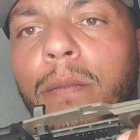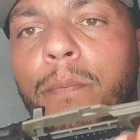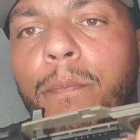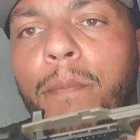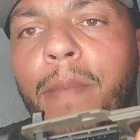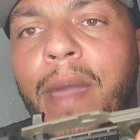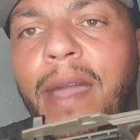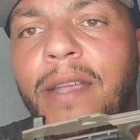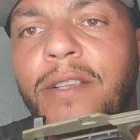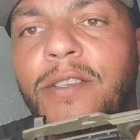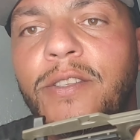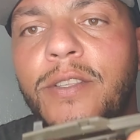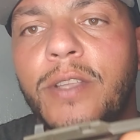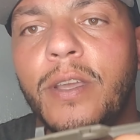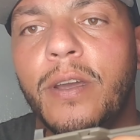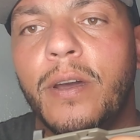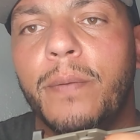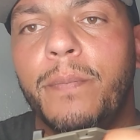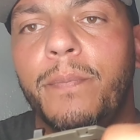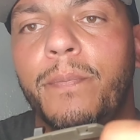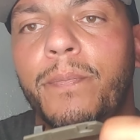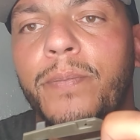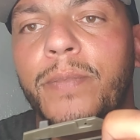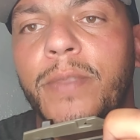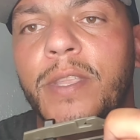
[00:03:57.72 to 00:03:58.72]
matched
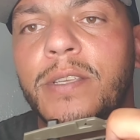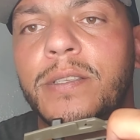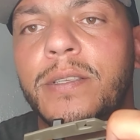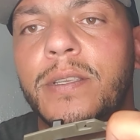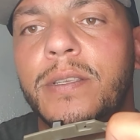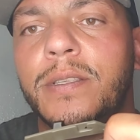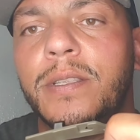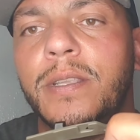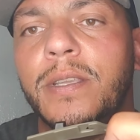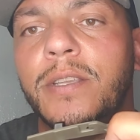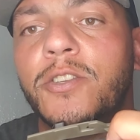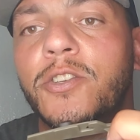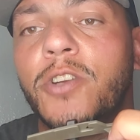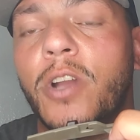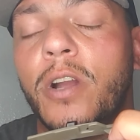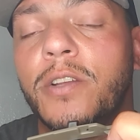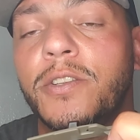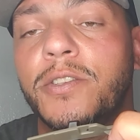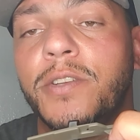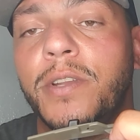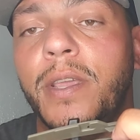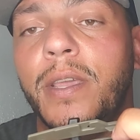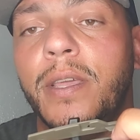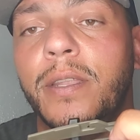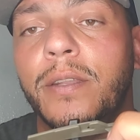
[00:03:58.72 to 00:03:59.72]
up. This is the
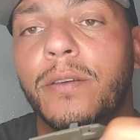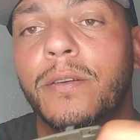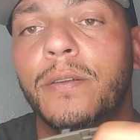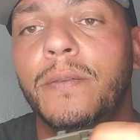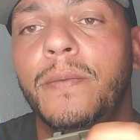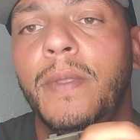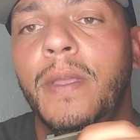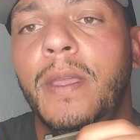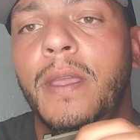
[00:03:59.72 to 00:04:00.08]
charging handle